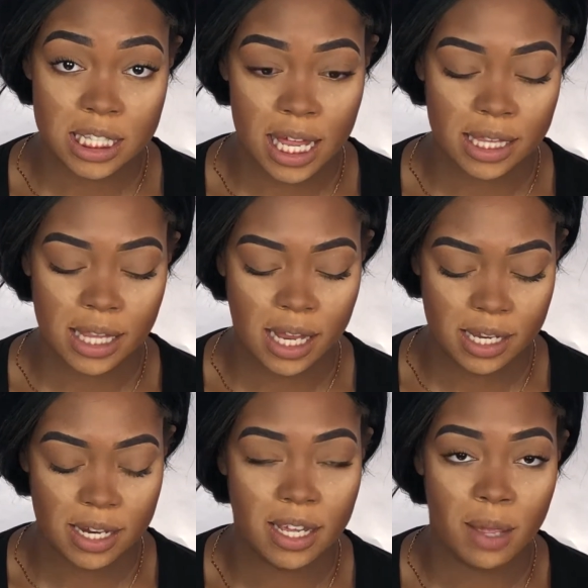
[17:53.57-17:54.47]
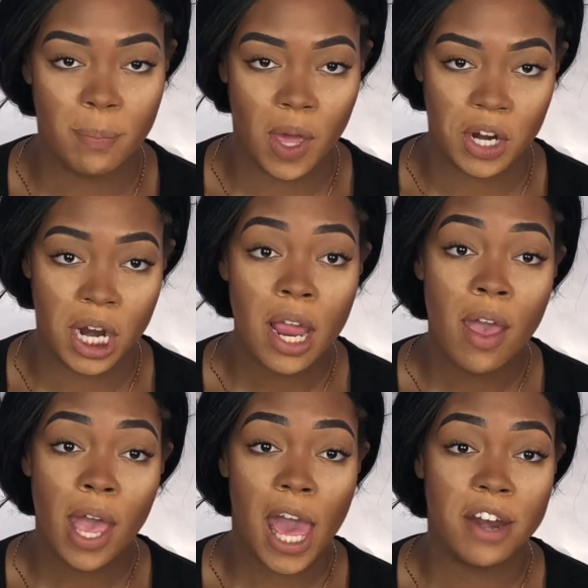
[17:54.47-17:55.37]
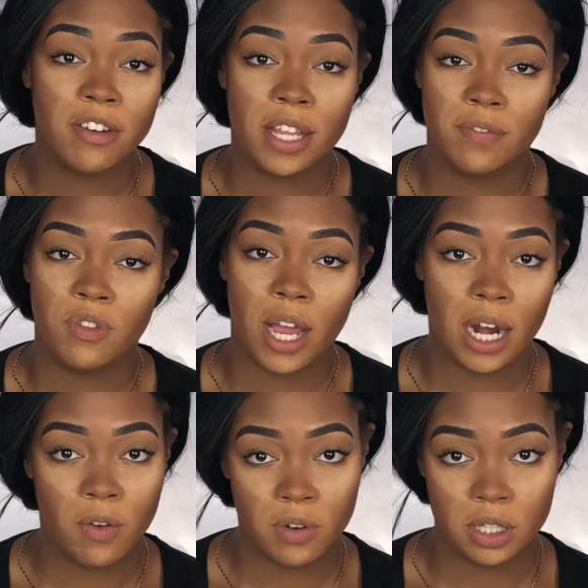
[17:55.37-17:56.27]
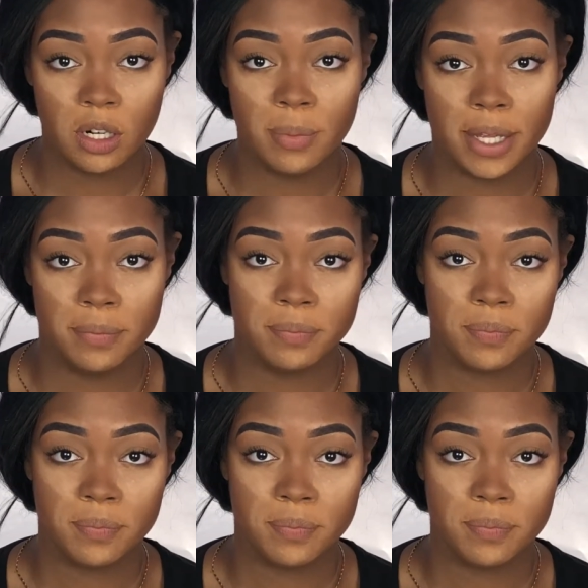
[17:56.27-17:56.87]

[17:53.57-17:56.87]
that they tend to get better after they've dried out for a little bit.